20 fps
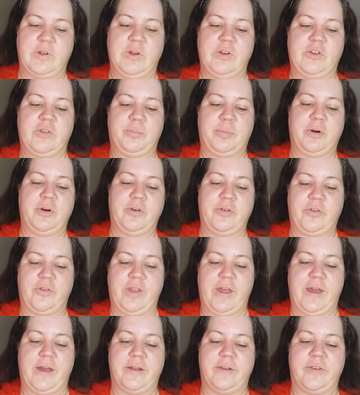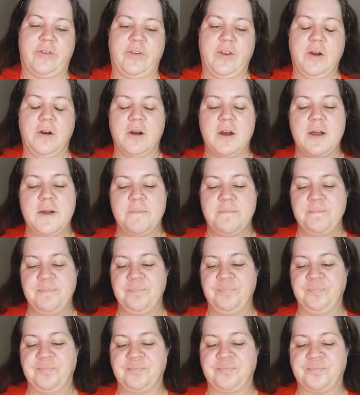disperse that
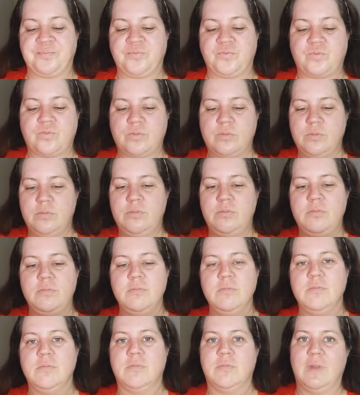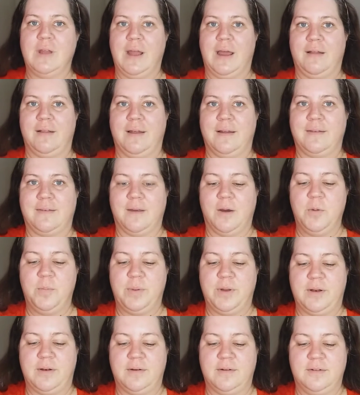serum. Now let's
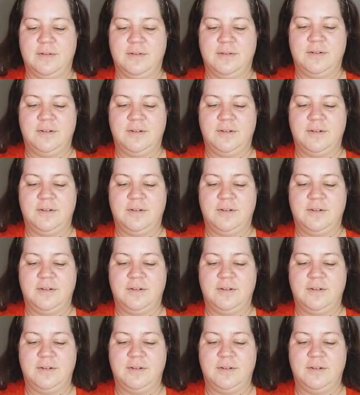open.